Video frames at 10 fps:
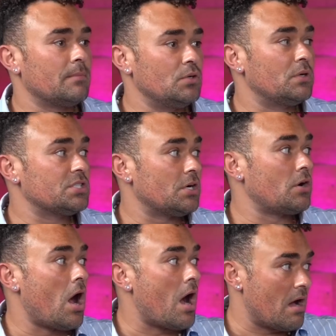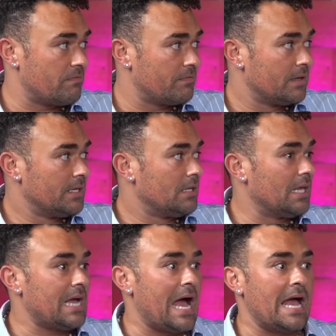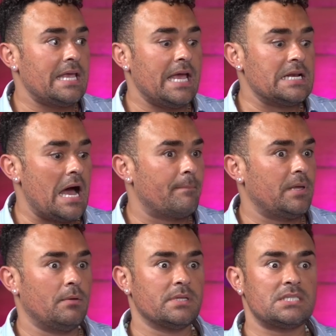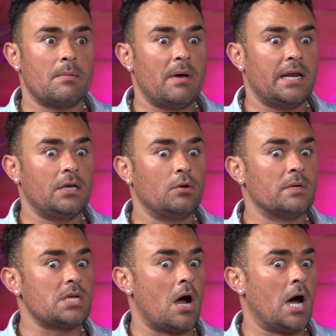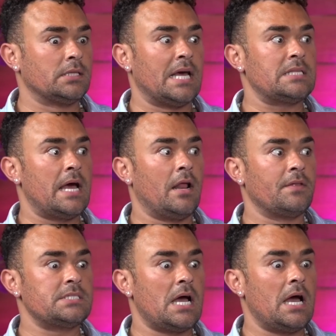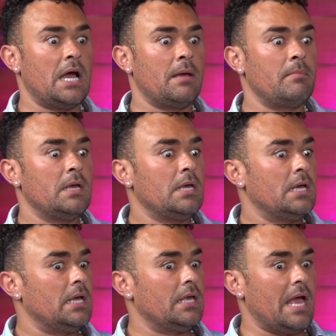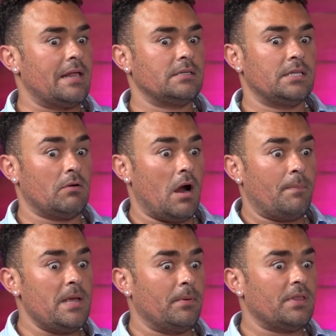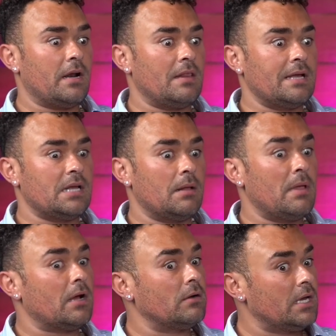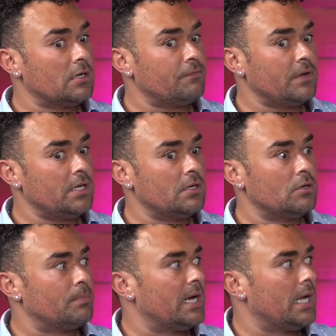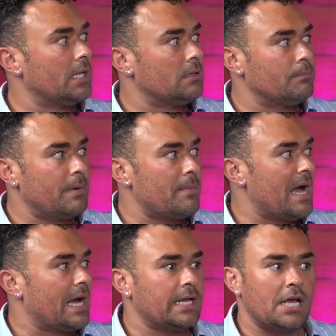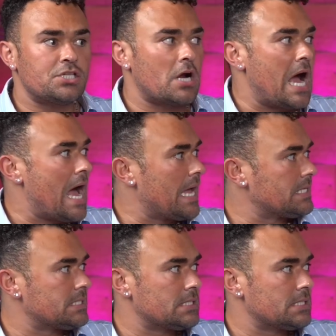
who can turn off. Like I cannot be with somebody who is on like that all the time. And there are people that are like that. I'm like, okay, good for you, but baby, I got to catch your eyes.